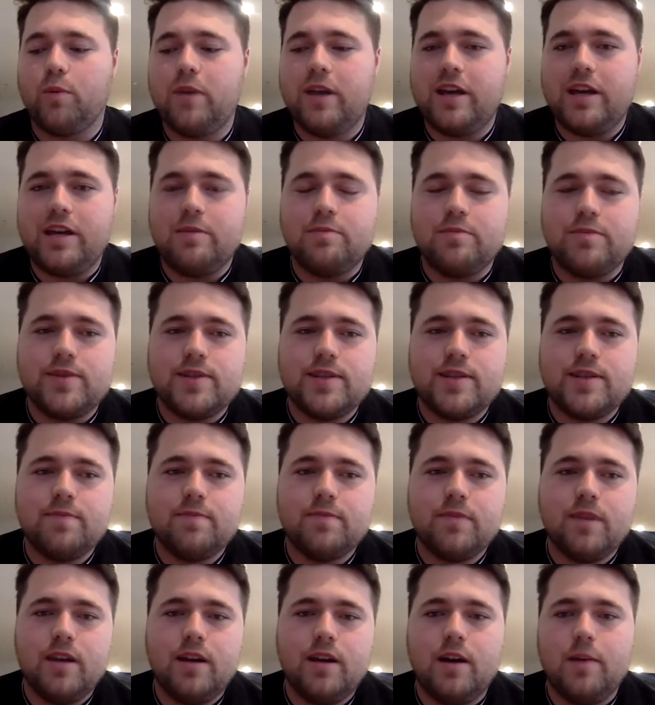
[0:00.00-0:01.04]
Memes
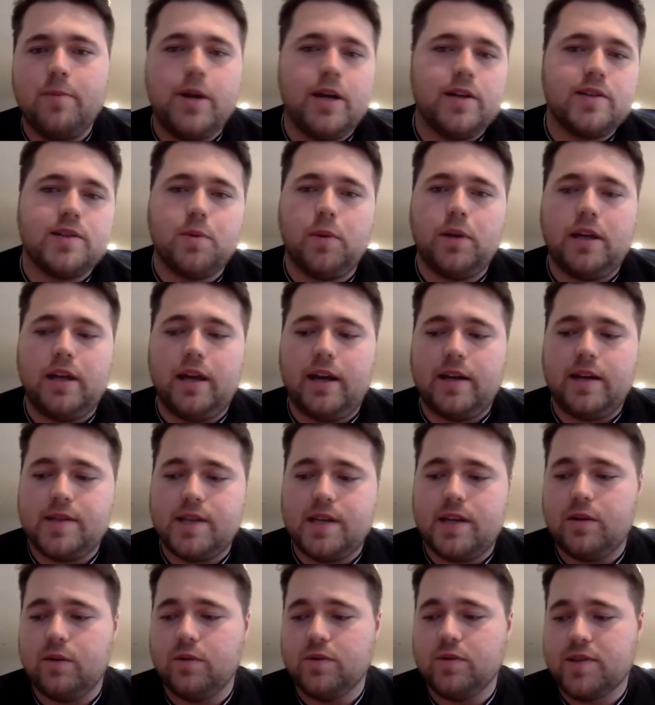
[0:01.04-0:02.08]
about
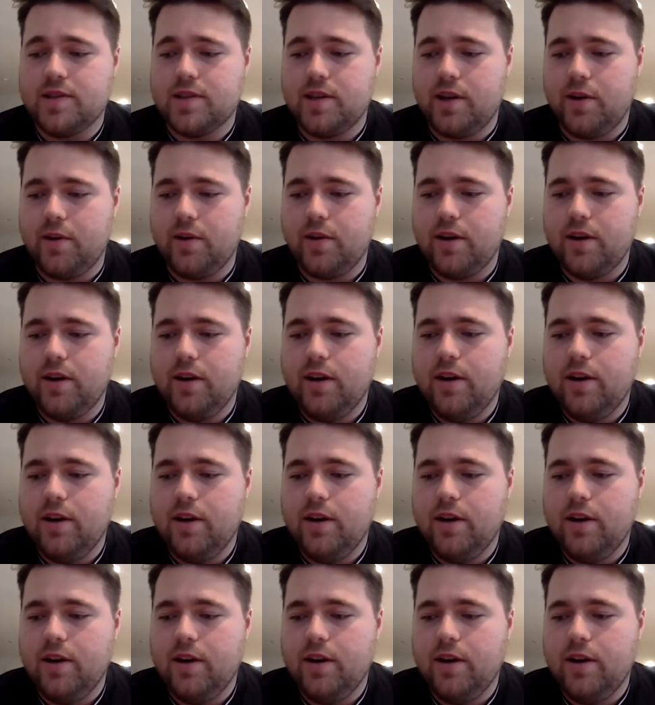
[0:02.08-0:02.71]
2018 or so.